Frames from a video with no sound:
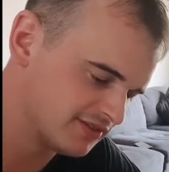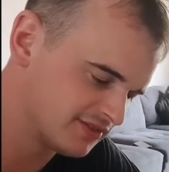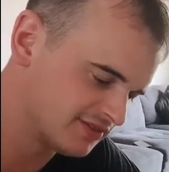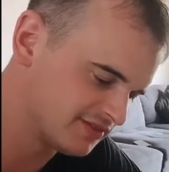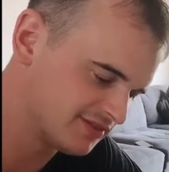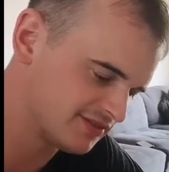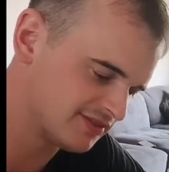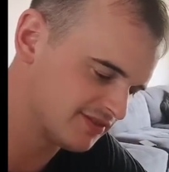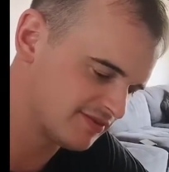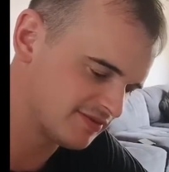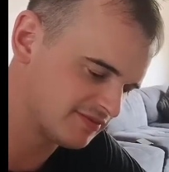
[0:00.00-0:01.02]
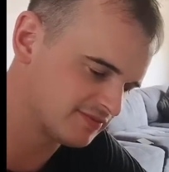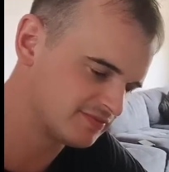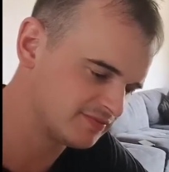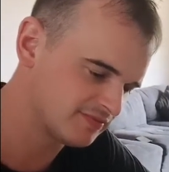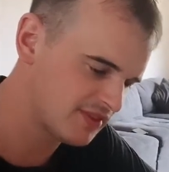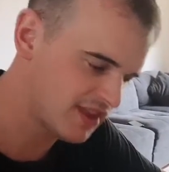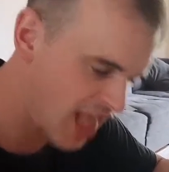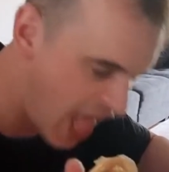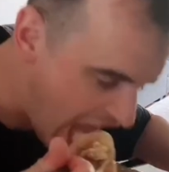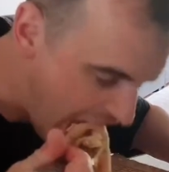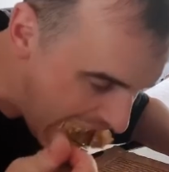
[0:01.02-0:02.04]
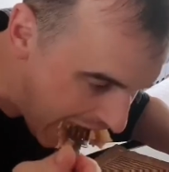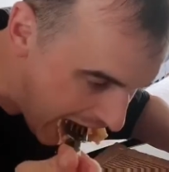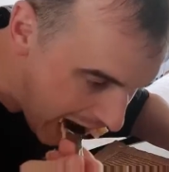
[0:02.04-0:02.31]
Nothing is said.